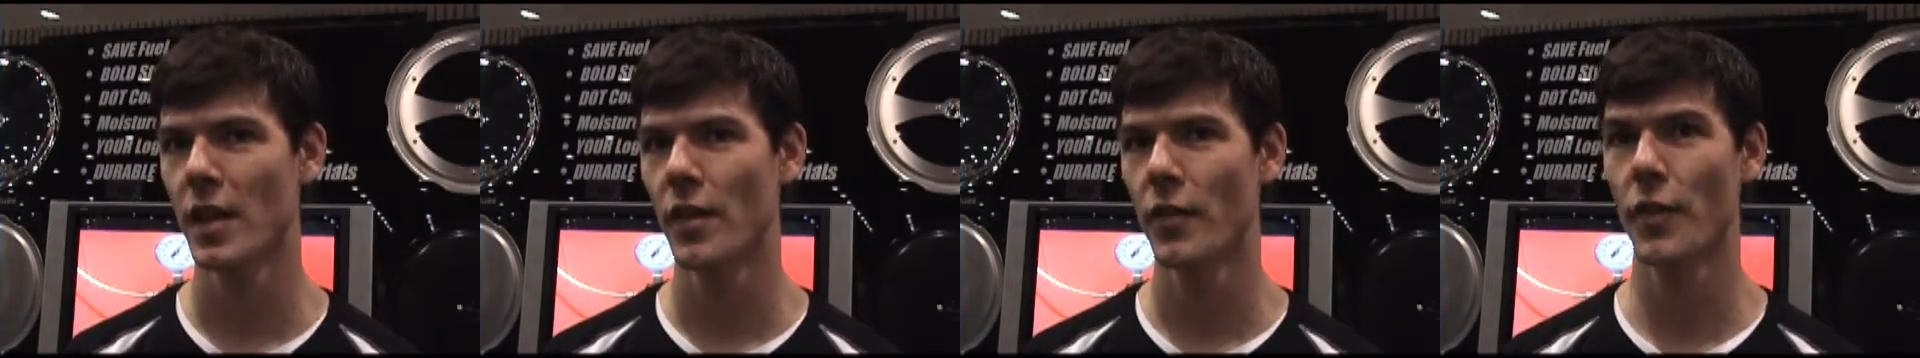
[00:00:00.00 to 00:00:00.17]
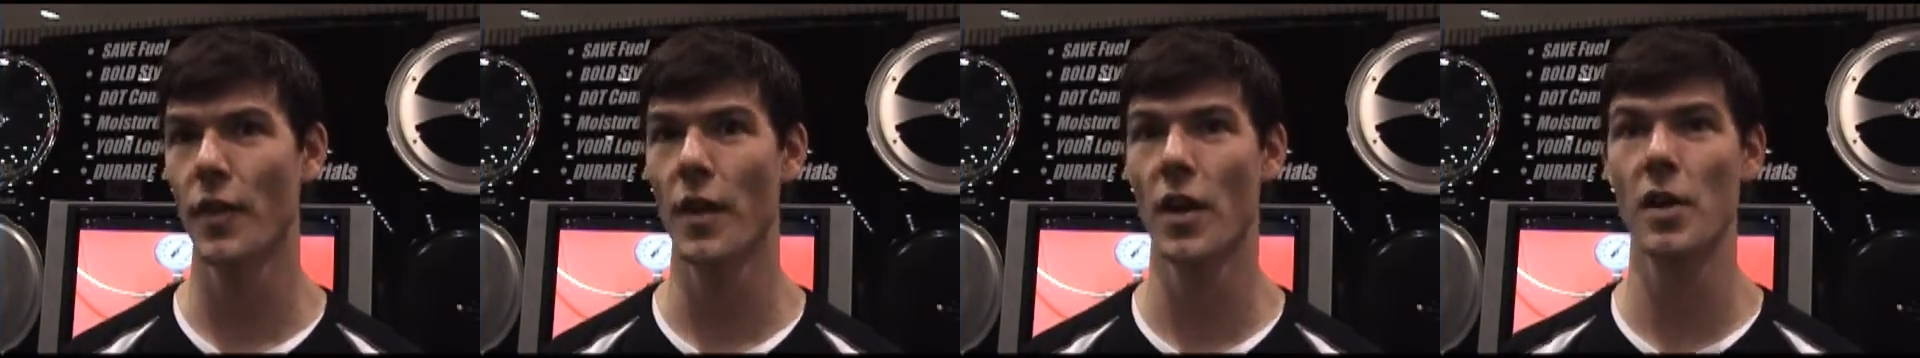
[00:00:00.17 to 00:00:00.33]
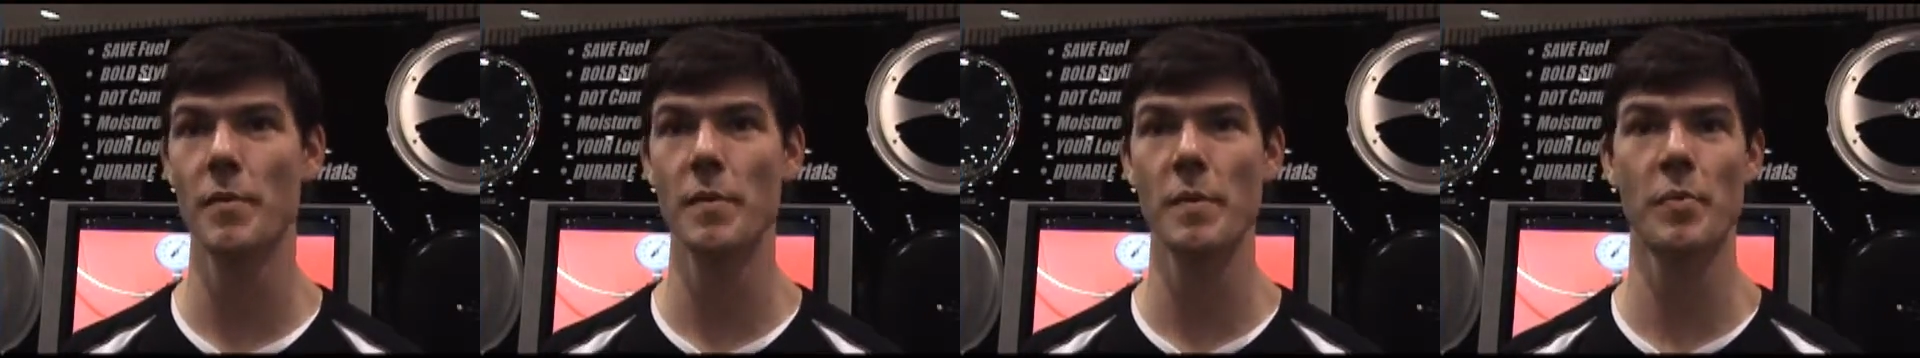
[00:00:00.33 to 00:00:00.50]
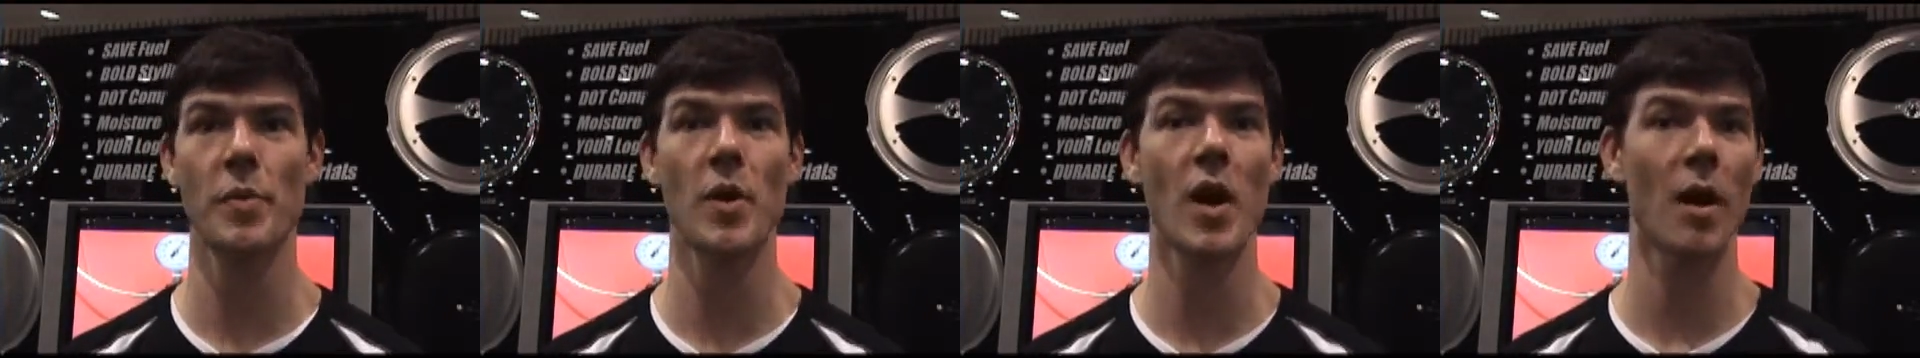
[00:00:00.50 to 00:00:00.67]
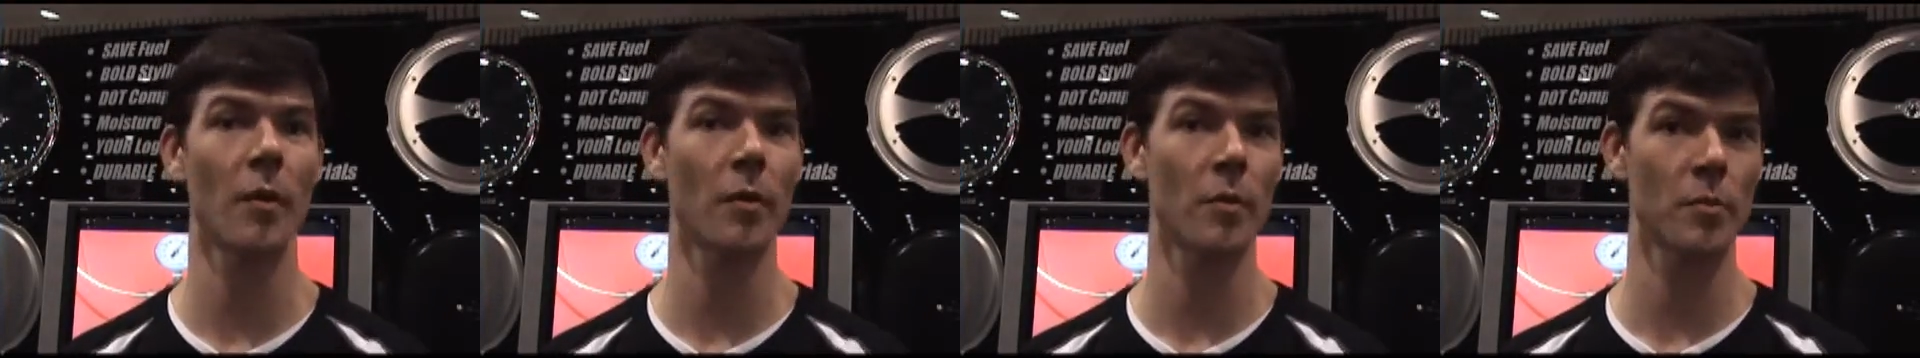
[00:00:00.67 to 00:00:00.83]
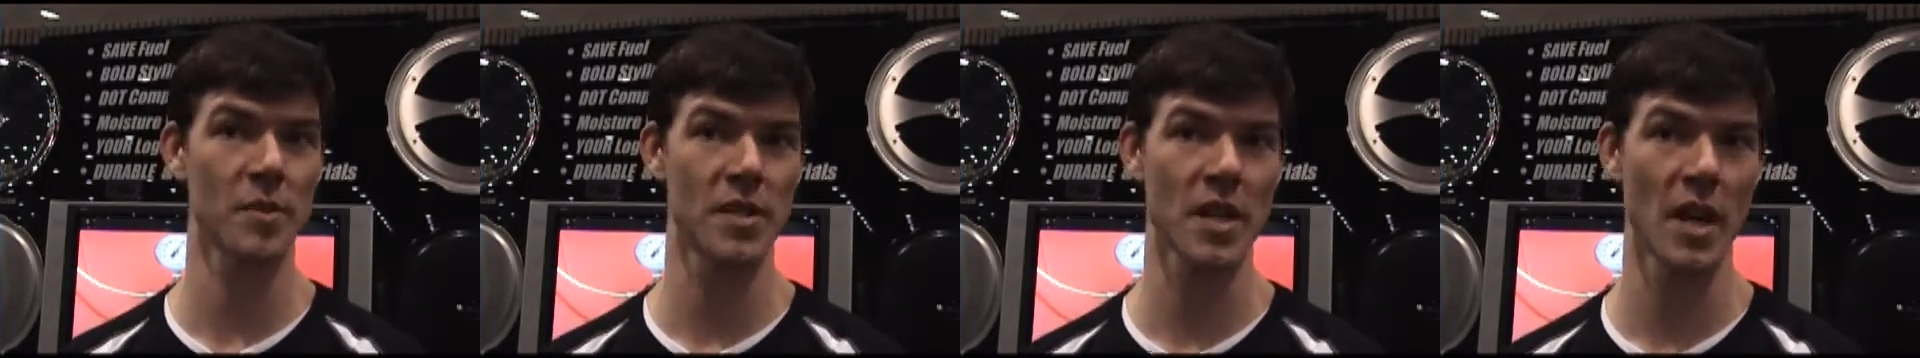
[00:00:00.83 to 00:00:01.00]
for there to be
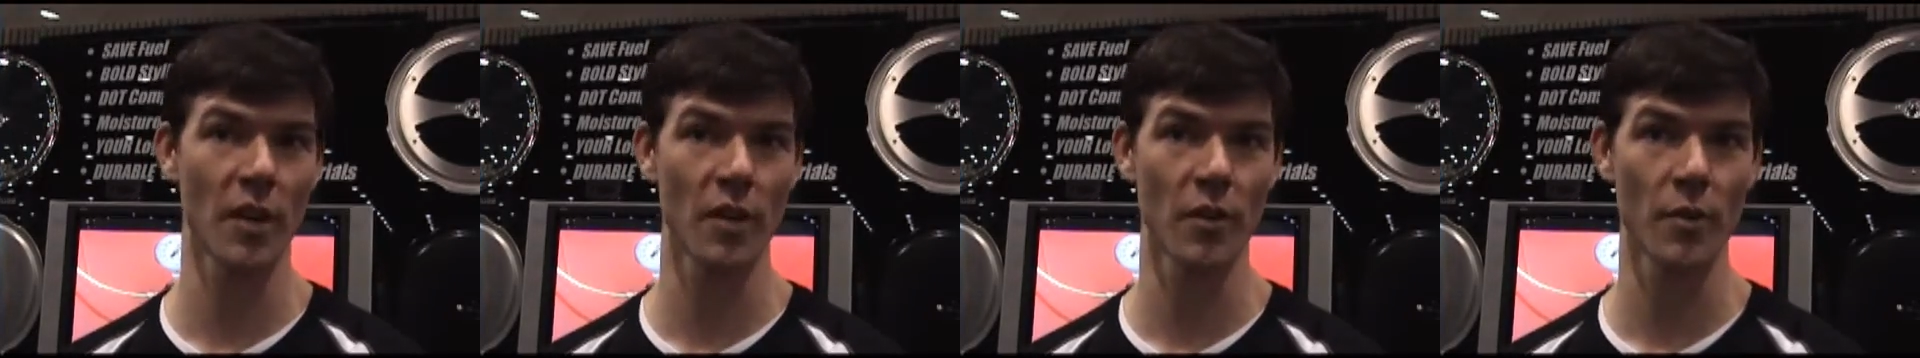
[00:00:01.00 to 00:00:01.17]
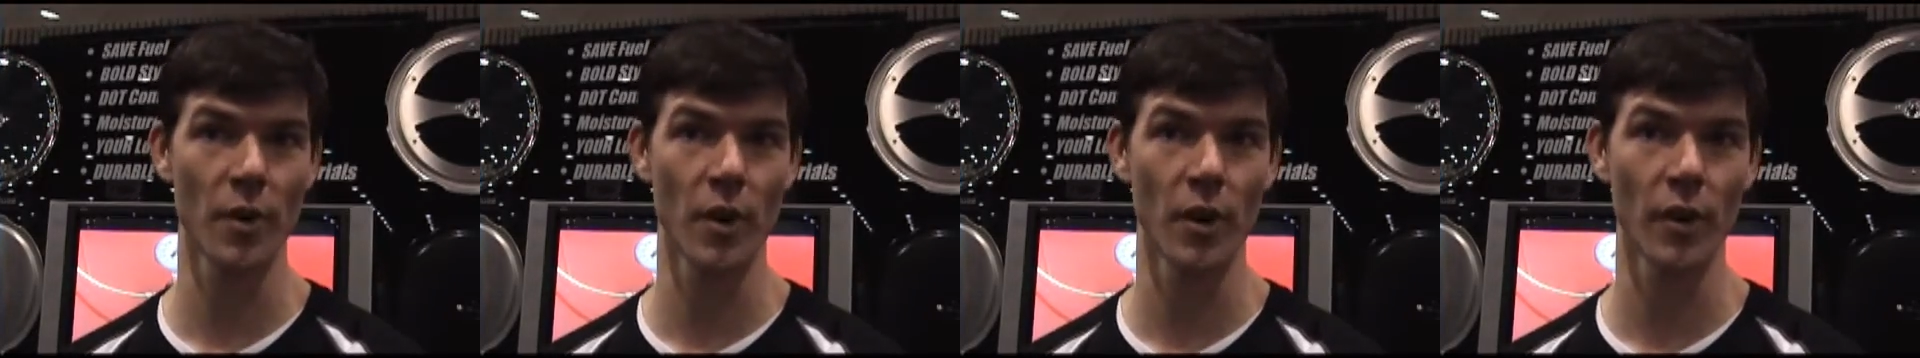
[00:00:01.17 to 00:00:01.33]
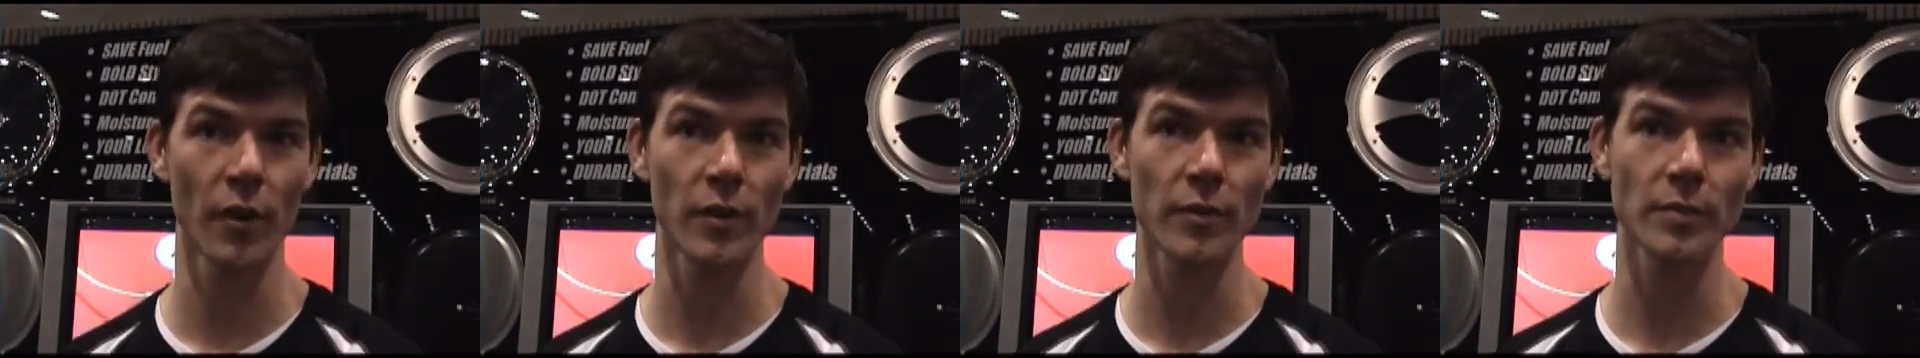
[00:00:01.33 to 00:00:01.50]
problems down the road.